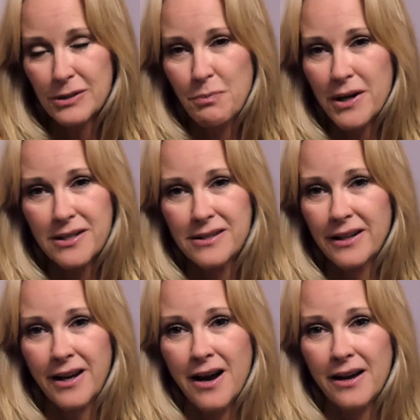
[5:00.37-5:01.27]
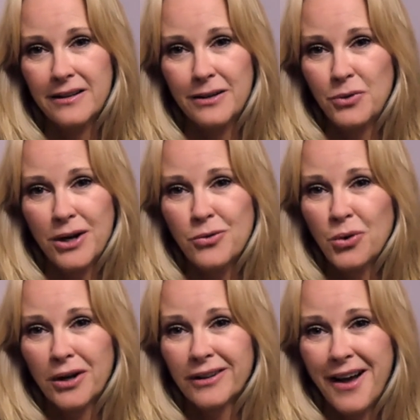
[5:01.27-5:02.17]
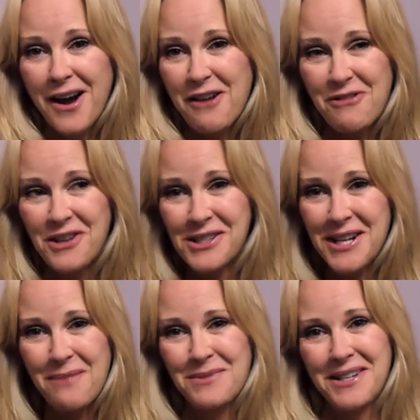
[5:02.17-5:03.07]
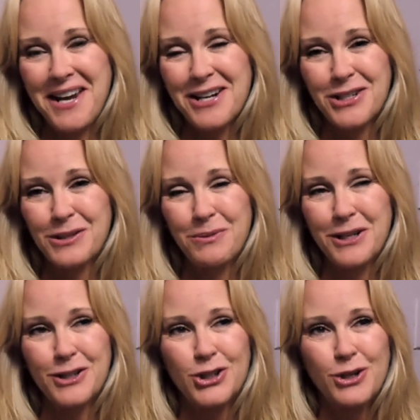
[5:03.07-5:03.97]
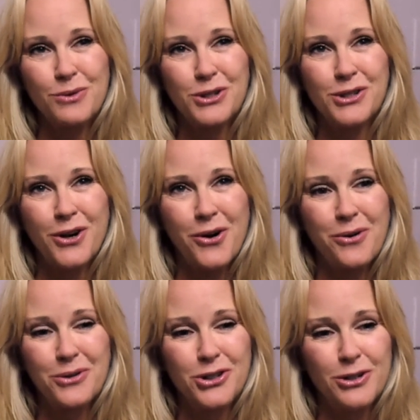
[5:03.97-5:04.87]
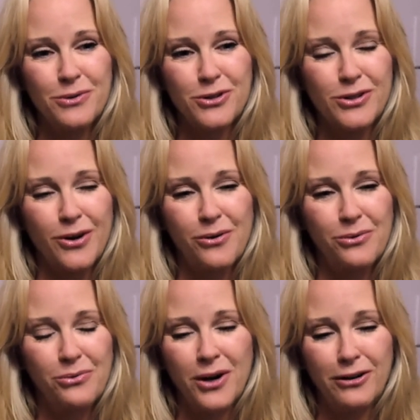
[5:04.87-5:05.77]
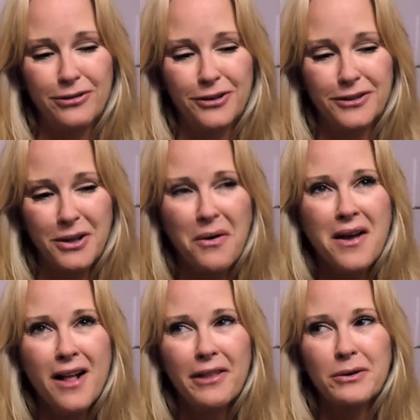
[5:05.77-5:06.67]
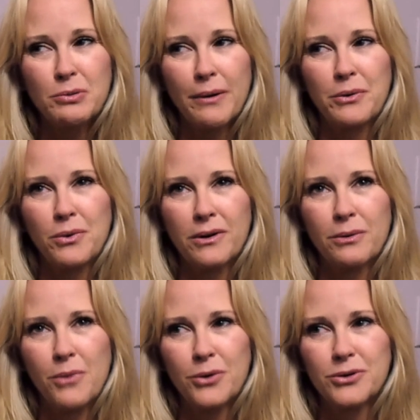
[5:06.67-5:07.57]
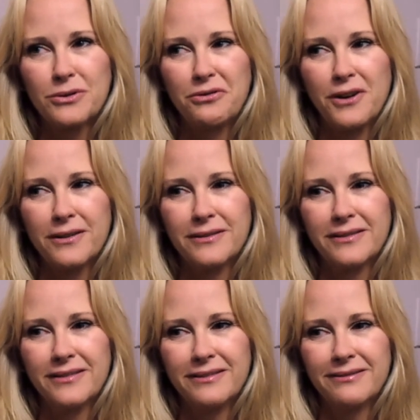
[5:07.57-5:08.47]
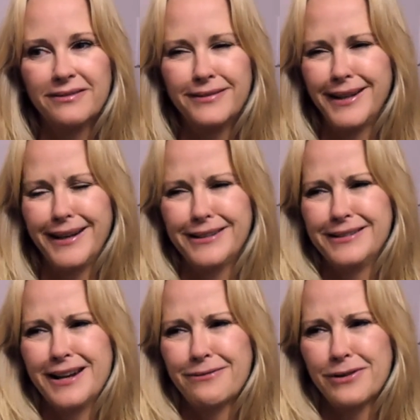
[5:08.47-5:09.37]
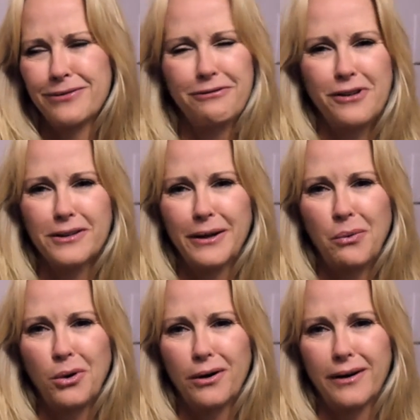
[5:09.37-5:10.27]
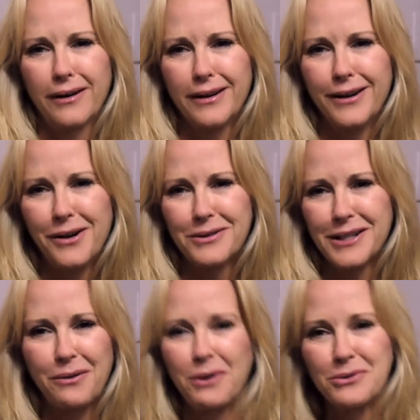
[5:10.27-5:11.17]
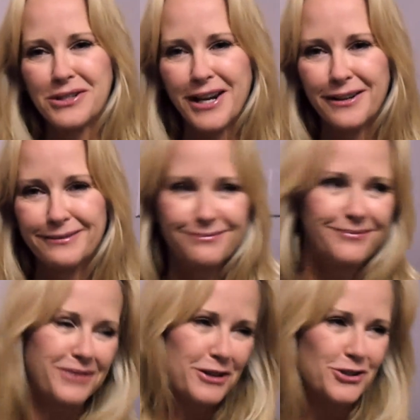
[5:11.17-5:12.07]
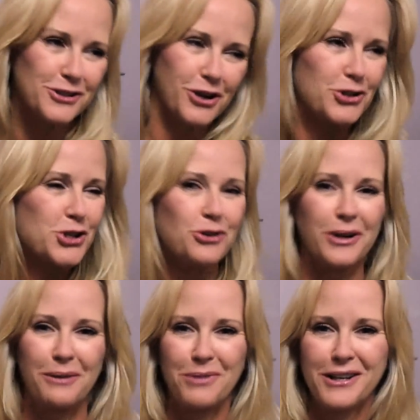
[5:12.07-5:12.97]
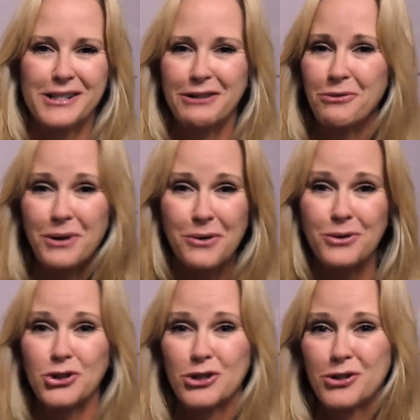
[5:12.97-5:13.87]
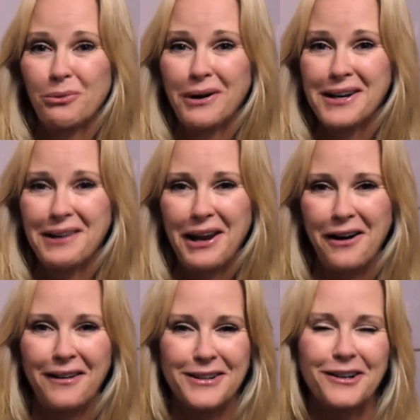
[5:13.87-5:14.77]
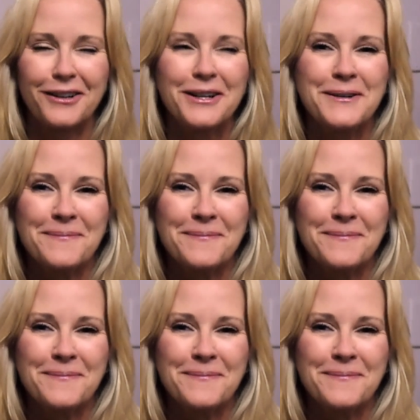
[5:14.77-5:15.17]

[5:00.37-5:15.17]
just busting a gut in real life, and they just happened to catch us because she was so wonderful. So that was probably one of the most fun. It never even felt like work. You know, it's like we would just kind of, they just start shooting because everybody was just already in character.